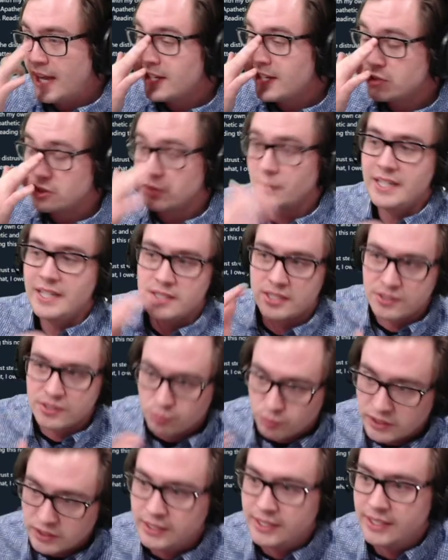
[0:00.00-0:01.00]
And so it's this
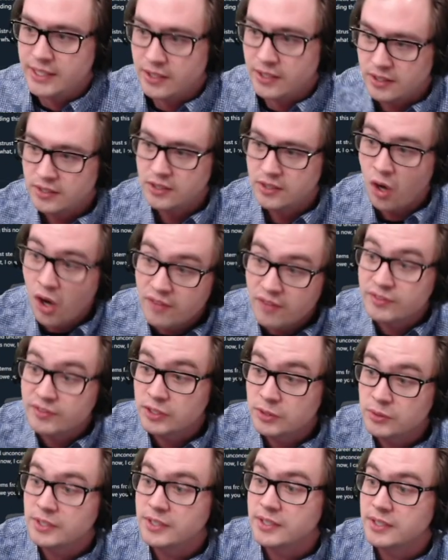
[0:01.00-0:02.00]
really
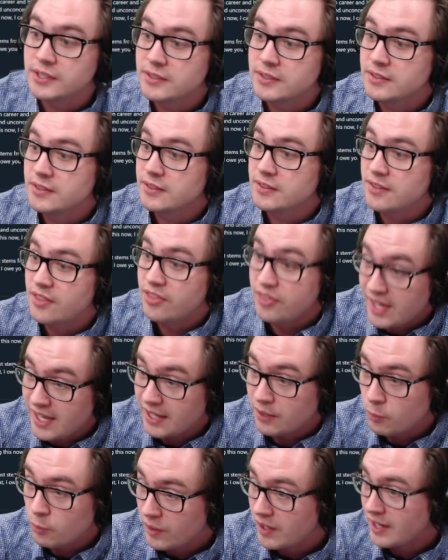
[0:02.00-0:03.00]
convoluted
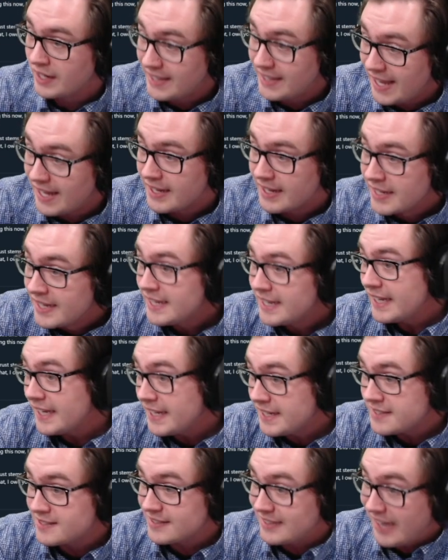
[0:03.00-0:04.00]
thing where, again,
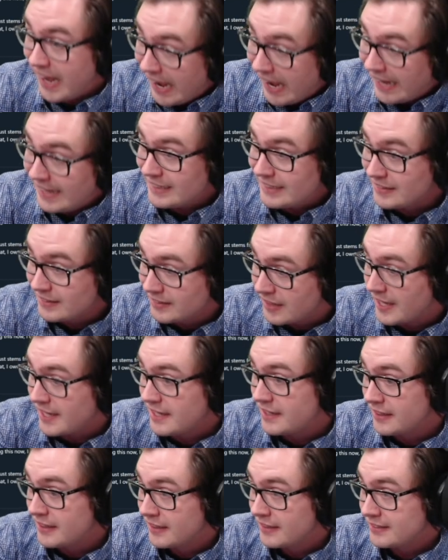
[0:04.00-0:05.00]
it's kind of
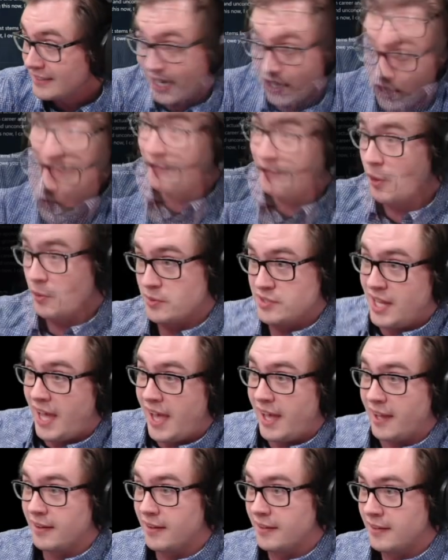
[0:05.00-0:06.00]
like telephone
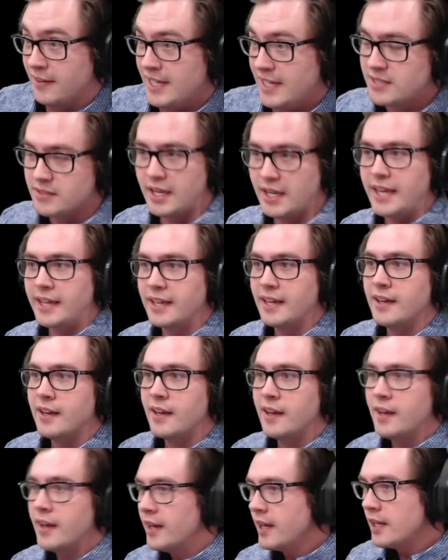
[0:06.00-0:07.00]
tag. It's like,
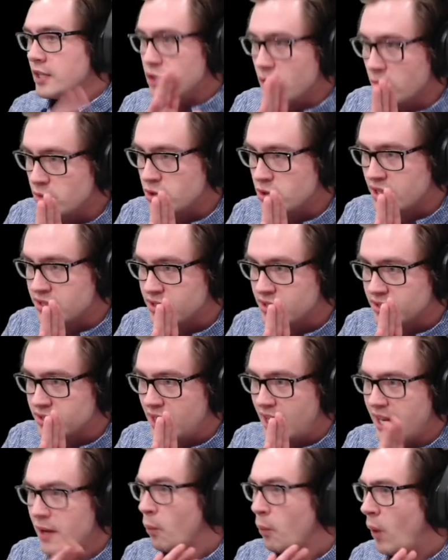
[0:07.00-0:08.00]
don't trust this
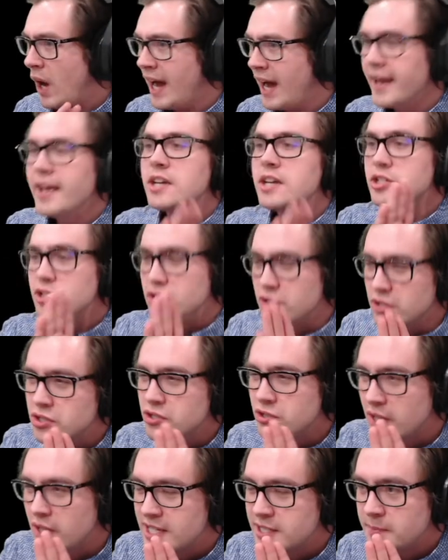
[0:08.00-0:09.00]
guy. Why? Just
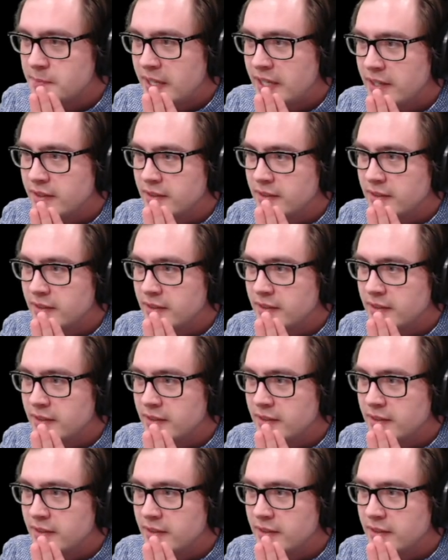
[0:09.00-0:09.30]
trust me.